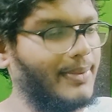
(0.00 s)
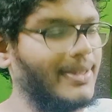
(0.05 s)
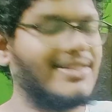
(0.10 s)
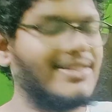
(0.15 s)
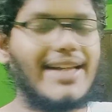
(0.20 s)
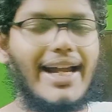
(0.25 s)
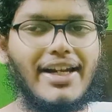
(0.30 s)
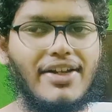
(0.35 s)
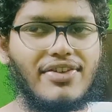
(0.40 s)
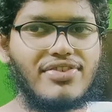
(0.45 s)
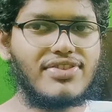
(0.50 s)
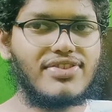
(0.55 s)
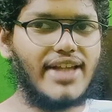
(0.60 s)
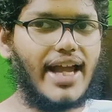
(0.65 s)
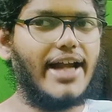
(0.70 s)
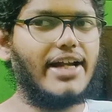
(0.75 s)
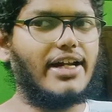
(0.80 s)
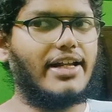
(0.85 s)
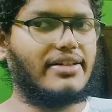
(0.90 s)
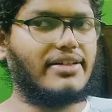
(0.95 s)
It's kind of
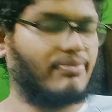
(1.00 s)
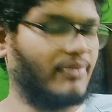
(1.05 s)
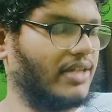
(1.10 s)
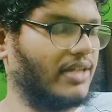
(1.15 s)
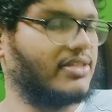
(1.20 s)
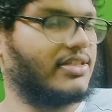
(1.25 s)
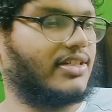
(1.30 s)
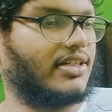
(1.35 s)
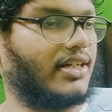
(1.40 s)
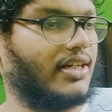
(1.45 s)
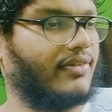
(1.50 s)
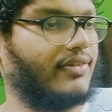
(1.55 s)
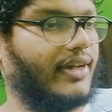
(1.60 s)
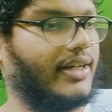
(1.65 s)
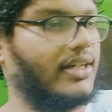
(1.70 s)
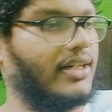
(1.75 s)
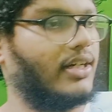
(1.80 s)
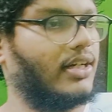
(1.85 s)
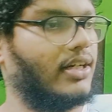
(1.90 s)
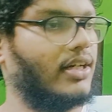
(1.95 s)
sad, and considering
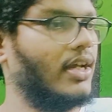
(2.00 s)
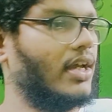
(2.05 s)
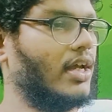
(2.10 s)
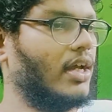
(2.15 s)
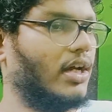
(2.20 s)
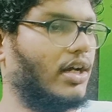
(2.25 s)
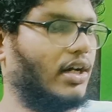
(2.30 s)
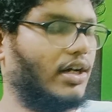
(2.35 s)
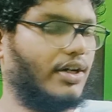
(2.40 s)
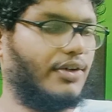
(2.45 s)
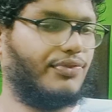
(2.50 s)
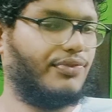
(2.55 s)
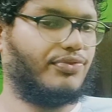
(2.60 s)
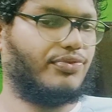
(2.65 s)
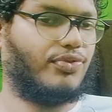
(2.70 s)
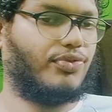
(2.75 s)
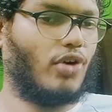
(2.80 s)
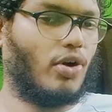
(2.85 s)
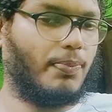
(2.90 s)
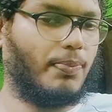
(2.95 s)
when the
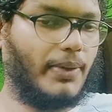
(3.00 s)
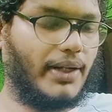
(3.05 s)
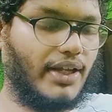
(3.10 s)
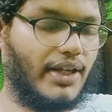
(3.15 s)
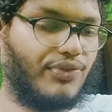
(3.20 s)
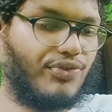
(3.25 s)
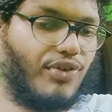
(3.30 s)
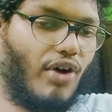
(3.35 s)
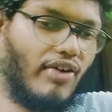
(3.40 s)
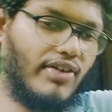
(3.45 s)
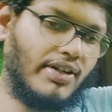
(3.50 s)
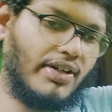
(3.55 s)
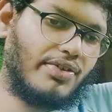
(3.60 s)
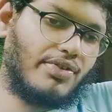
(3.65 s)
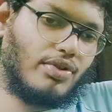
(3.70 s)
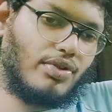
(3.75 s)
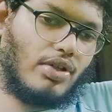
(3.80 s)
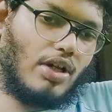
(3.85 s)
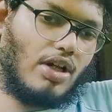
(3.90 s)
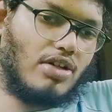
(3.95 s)
4 players foreign
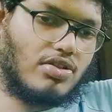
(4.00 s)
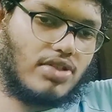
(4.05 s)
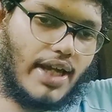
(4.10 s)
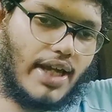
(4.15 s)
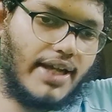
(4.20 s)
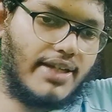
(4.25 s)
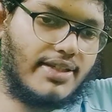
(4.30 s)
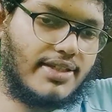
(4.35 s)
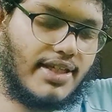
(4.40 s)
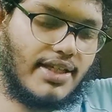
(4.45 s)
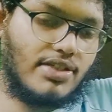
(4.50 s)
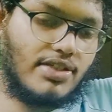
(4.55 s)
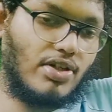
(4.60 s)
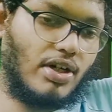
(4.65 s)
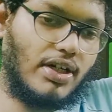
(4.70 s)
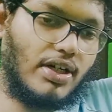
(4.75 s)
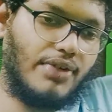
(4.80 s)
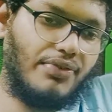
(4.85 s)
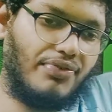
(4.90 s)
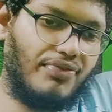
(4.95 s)
rule also exists
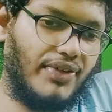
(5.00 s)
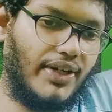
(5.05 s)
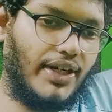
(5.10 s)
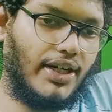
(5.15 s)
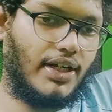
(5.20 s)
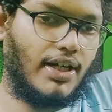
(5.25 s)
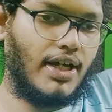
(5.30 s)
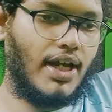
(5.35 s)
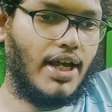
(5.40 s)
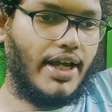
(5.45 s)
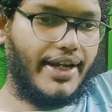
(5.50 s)
on the field,